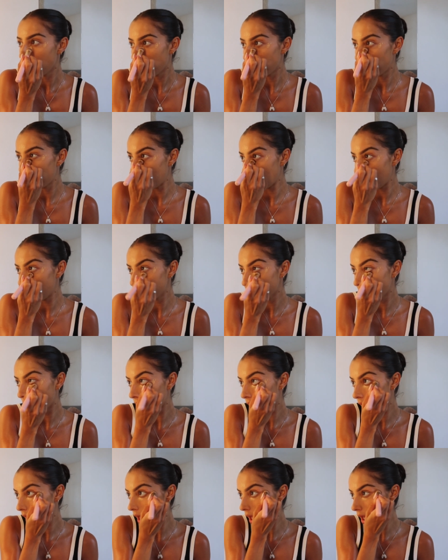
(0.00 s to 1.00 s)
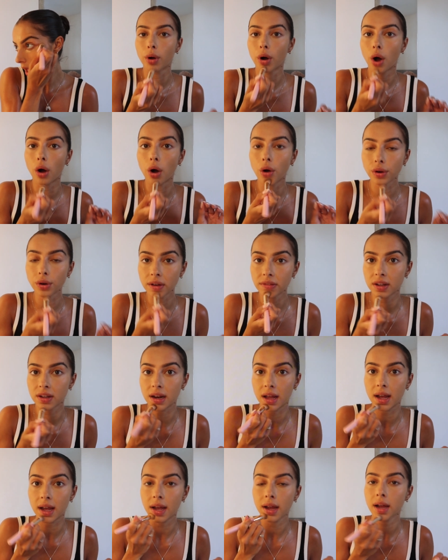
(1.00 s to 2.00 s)
blend that in.
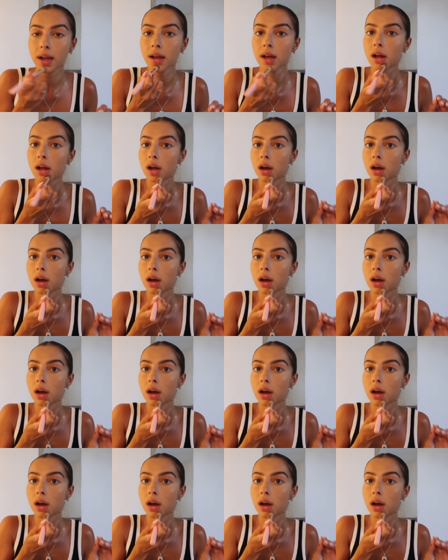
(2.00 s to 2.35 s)
Honestly,